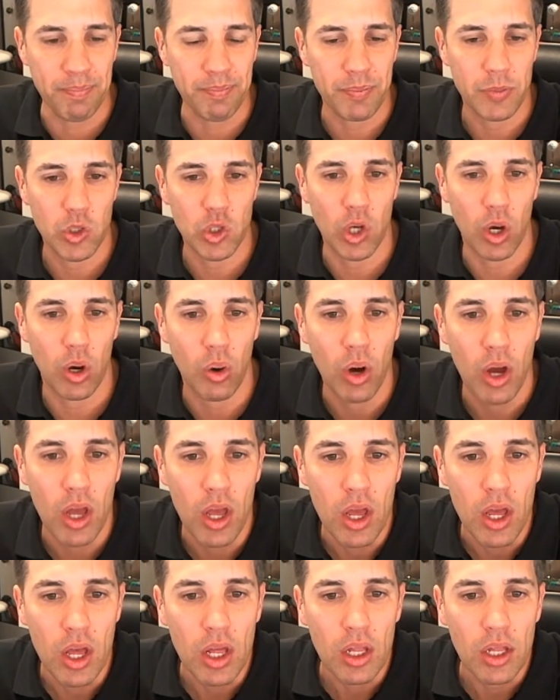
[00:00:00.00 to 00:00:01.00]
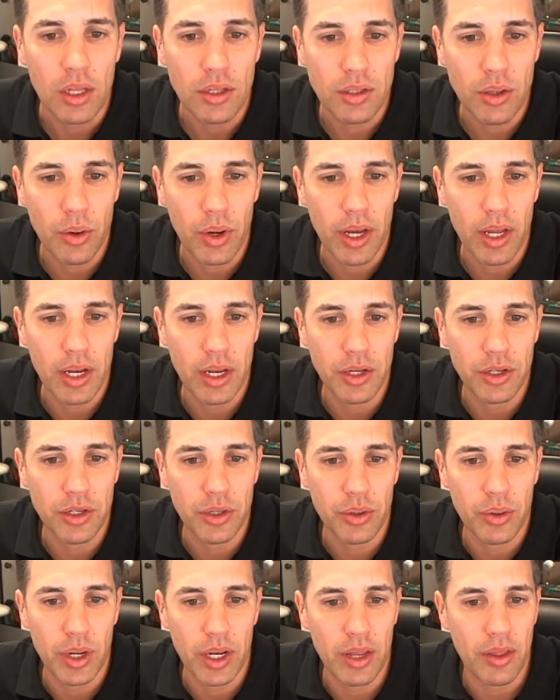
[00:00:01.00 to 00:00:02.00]
So let's go ahead and
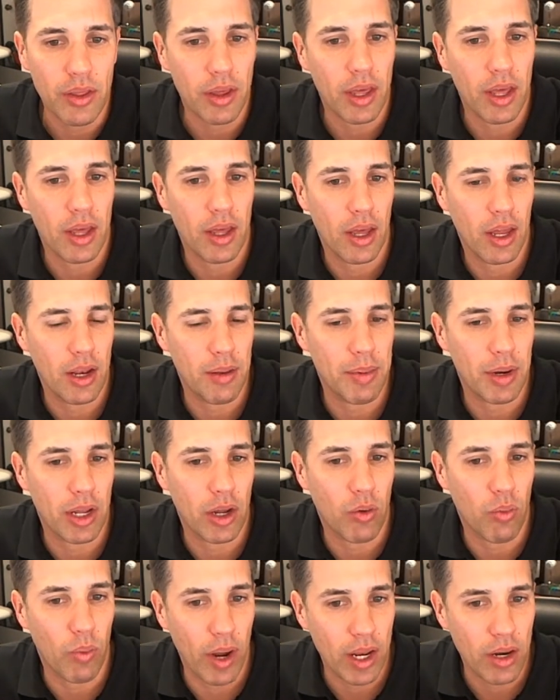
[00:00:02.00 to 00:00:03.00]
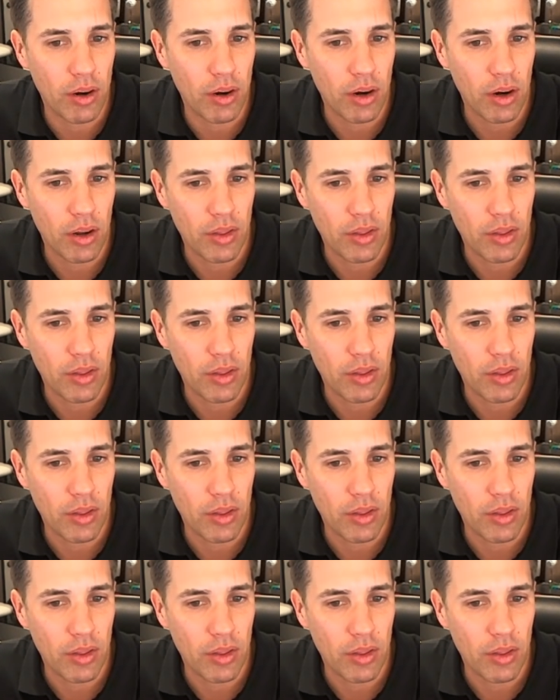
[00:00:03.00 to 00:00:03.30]
do anybody greater